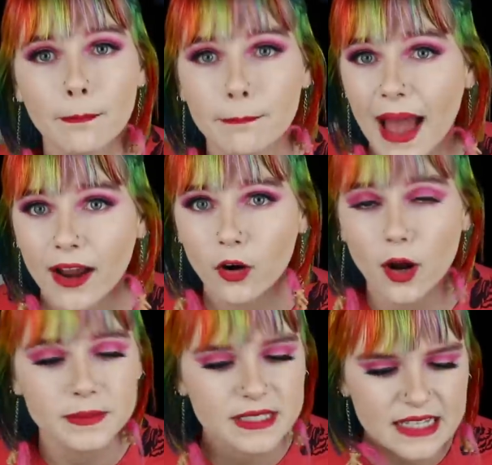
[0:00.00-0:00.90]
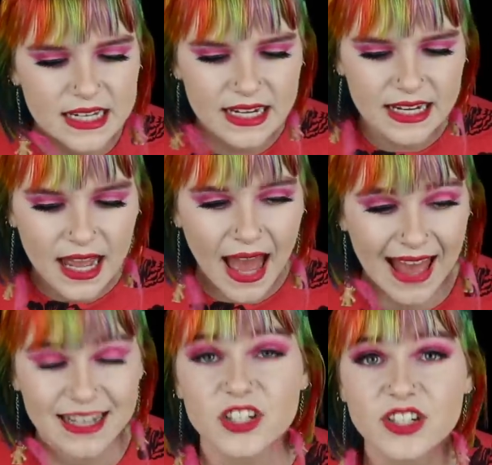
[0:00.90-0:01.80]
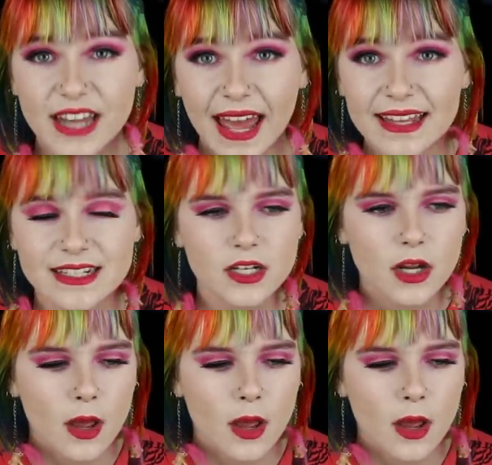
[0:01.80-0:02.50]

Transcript: bankruptcy and debt